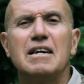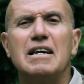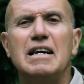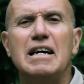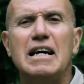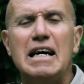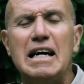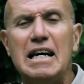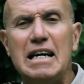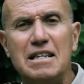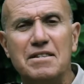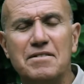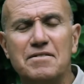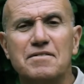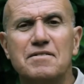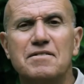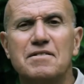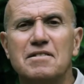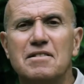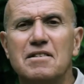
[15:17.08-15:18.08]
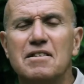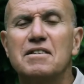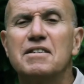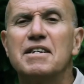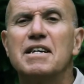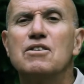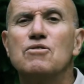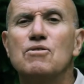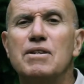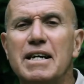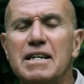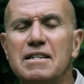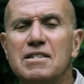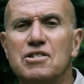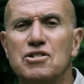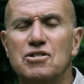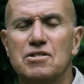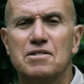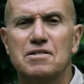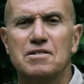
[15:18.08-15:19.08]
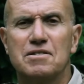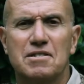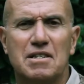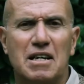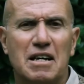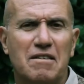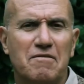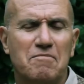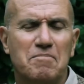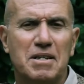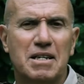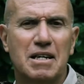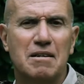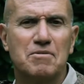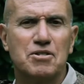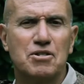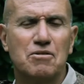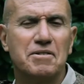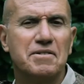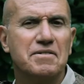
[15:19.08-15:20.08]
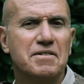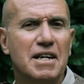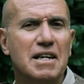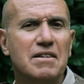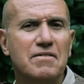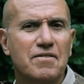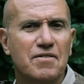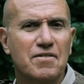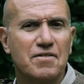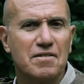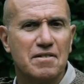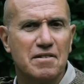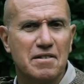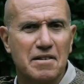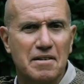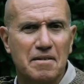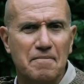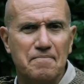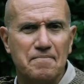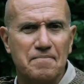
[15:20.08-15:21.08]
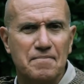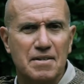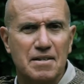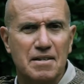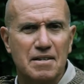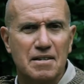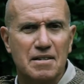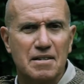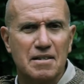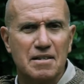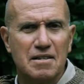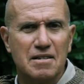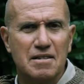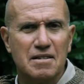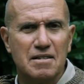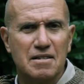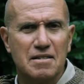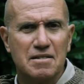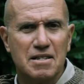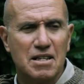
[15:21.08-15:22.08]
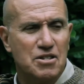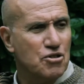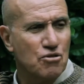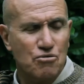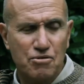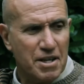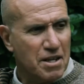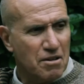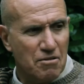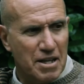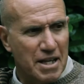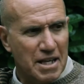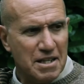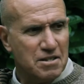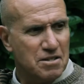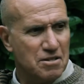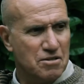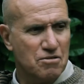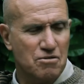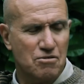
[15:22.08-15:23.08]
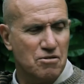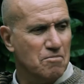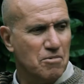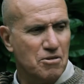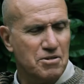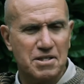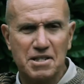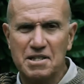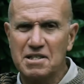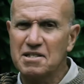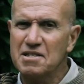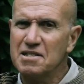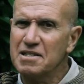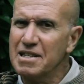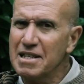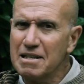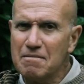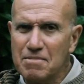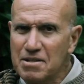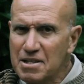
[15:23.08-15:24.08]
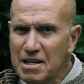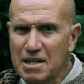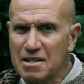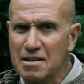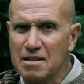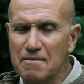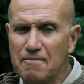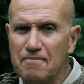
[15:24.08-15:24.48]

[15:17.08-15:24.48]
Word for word: And regulations have become so intense that you regulate it to the most extreme thing.